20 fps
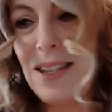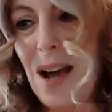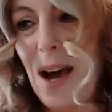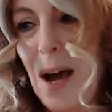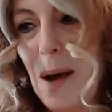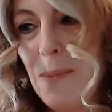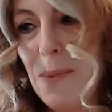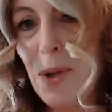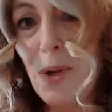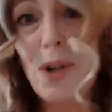
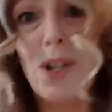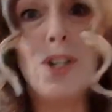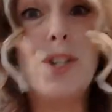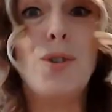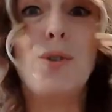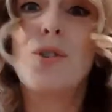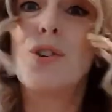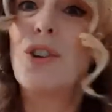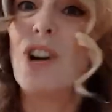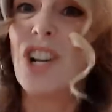Um, you could do
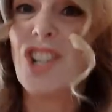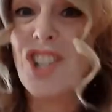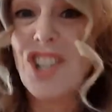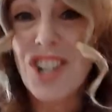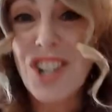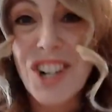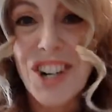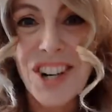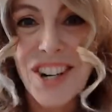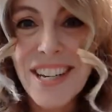
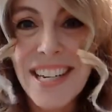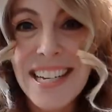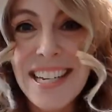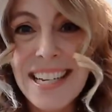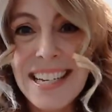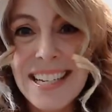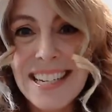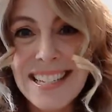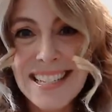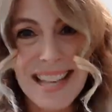
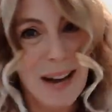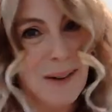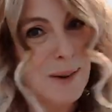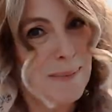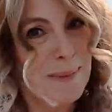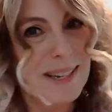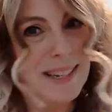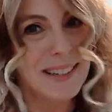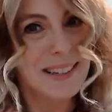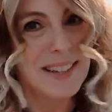cookies. That would
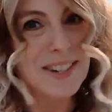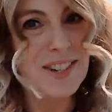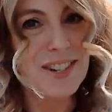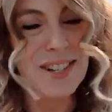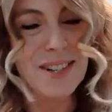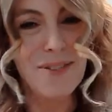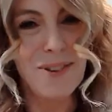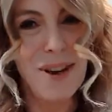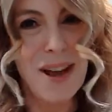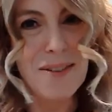be delicious
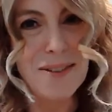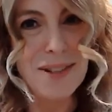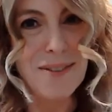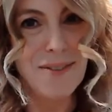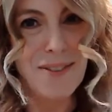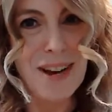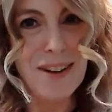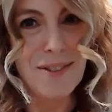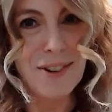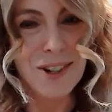if you have some
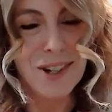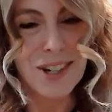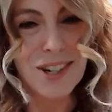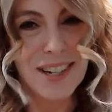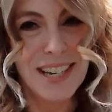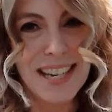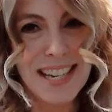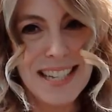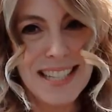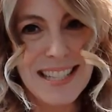favorite
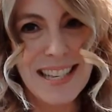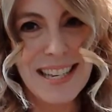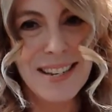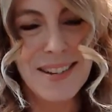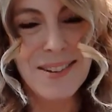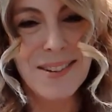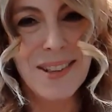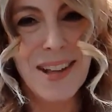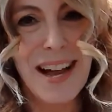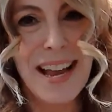cookies that
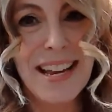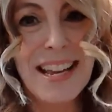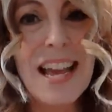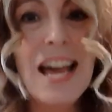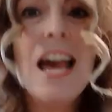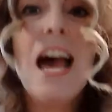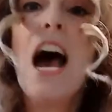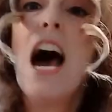you like.